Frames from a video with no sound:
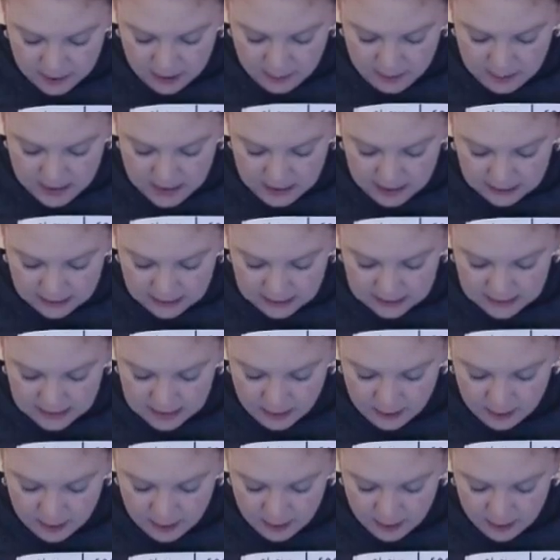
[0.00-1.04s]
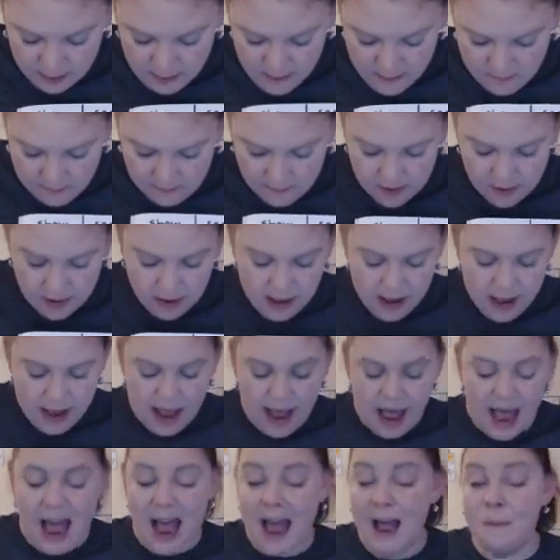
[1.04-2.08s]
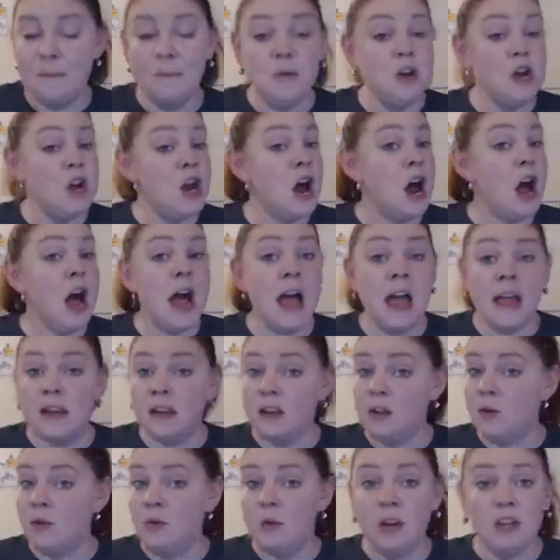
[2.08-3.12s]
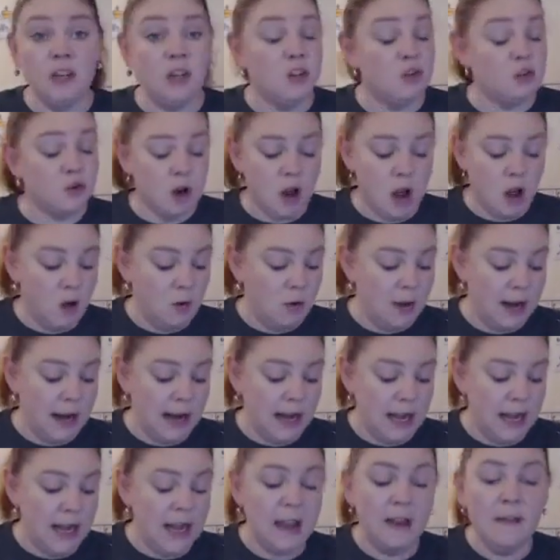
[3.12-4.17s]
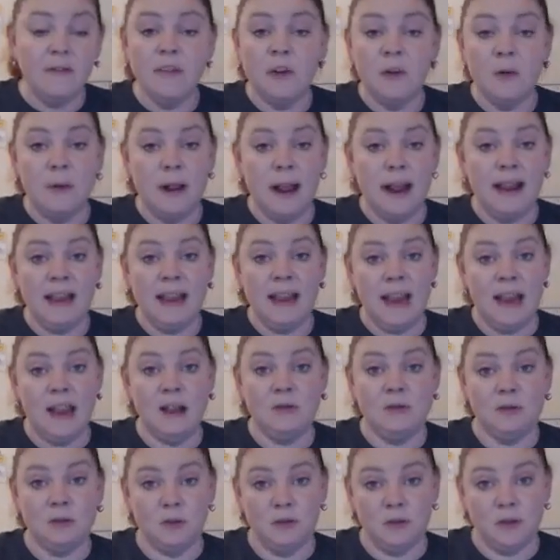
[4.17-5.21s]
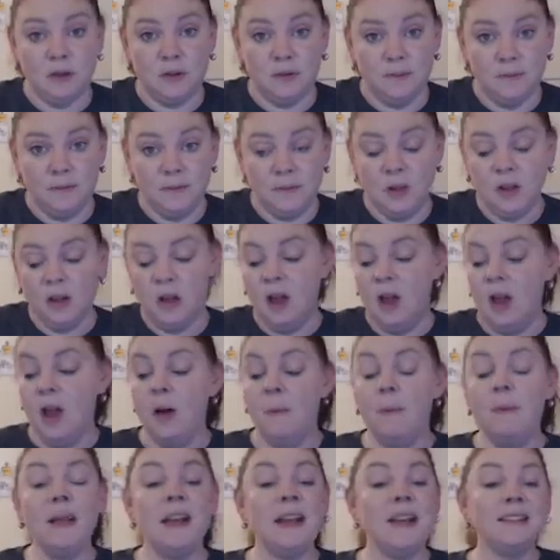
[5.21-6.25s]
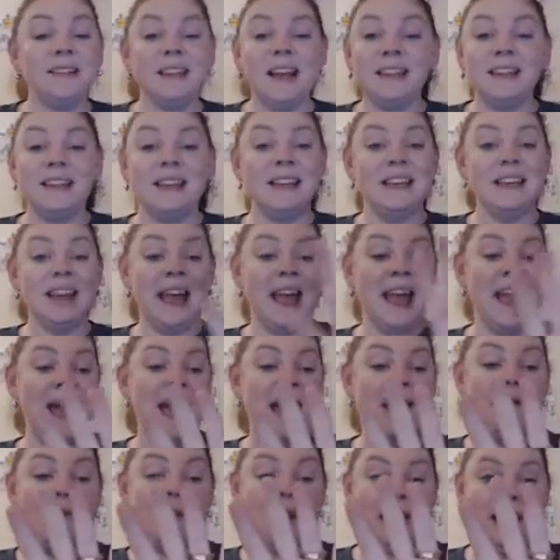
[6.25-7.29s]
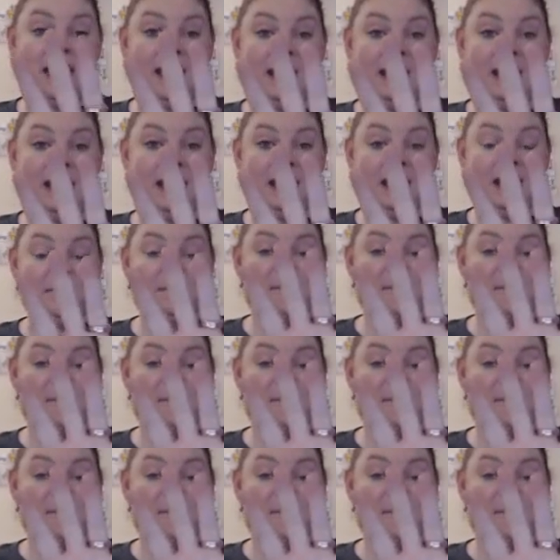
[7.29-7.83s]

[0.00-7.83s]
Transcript: to make a 0. I'm not going to draw any of the red counters because I didn't have any in